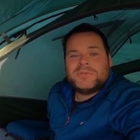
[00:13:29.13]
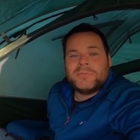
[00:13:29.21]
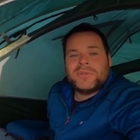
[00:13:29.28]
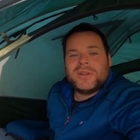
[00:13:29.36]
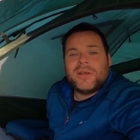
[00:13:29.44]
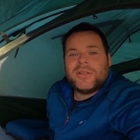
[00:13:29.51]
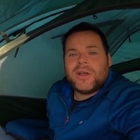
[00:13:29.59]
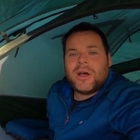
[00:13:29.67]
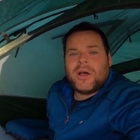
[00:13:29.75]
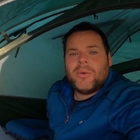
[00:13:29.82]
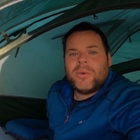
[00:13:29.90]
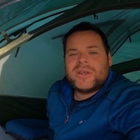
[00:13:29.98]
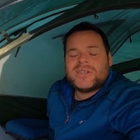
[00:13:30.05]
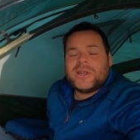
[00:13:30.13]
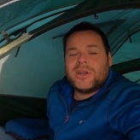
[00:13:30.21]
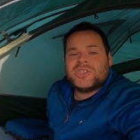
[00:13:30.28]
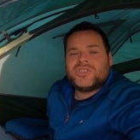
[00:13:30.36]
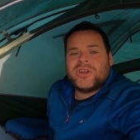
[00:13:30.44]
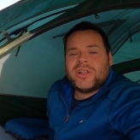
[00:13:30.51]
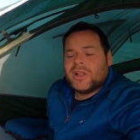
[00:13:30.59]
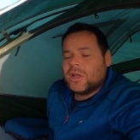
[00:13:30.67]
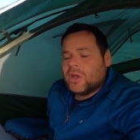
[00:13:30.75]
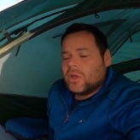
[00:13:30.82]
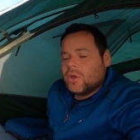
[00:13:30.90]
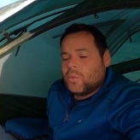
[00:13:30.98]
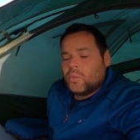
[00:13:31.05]
something like the Heart of Wales Line Trail,
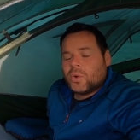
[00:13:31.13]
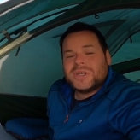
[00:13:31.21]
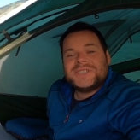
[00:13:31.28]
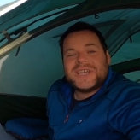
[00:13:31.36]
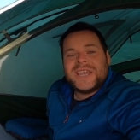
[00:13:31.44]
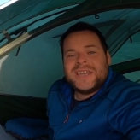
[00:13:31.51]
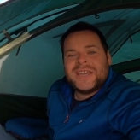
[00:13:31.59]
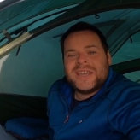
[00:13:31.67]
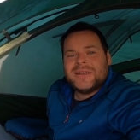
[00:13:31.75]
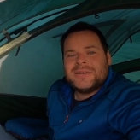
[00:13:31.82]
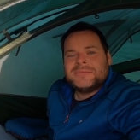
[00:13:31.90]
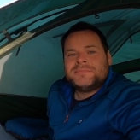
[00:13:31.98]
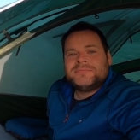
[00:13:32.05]
would I take it?